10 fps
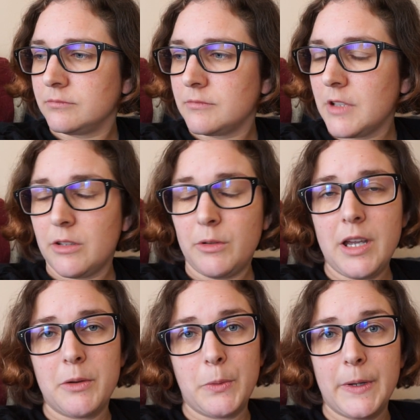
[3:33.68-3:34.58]
So
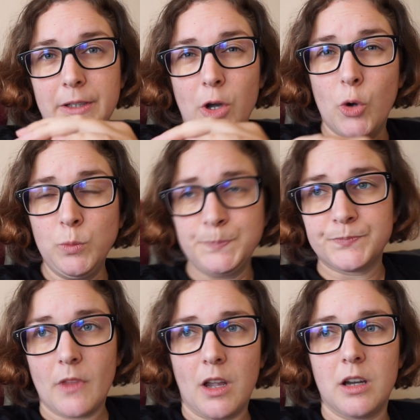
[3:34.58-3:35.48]
yeah, we went home.
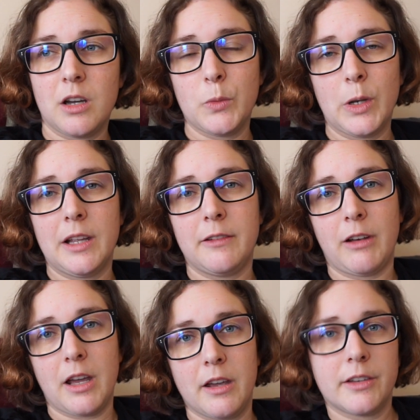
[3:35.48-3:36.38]
We live
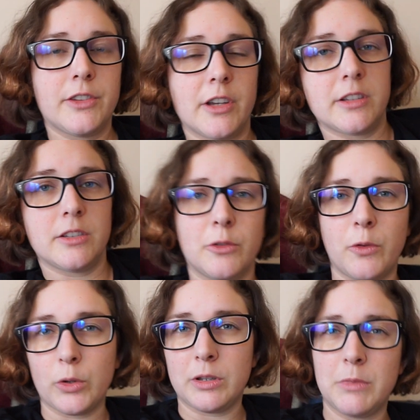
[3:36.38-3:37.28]
like 30 to
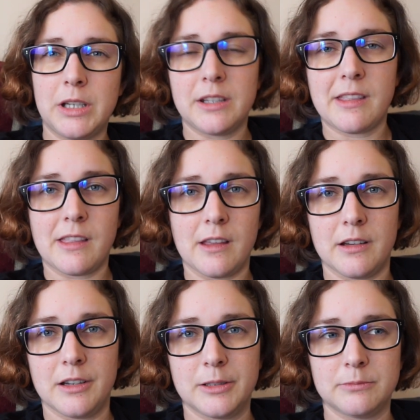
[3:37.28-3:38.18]
40 minutes
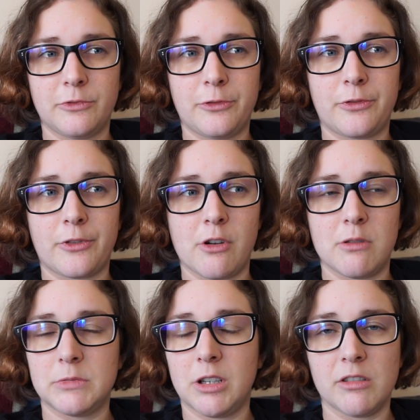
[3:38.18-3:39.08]

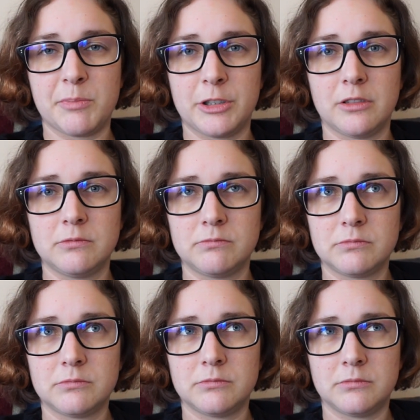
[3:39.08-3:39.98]
from the hospital,
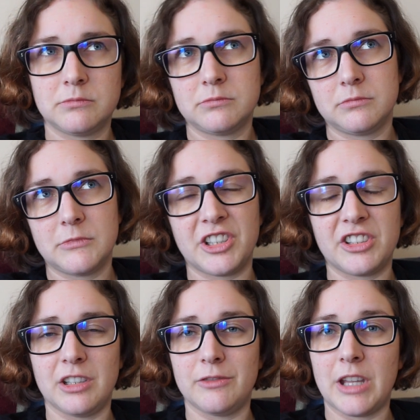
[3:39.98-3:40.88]

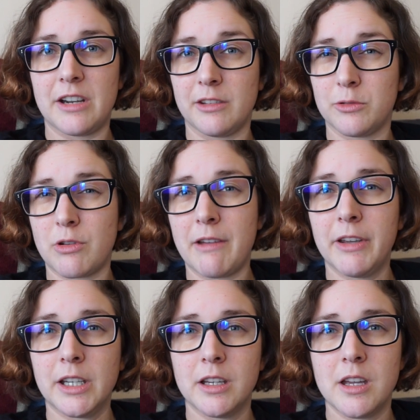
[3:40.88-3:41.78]
30 if there's no
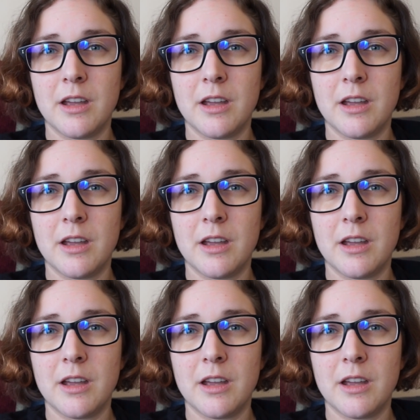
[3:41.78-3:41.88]
traffic,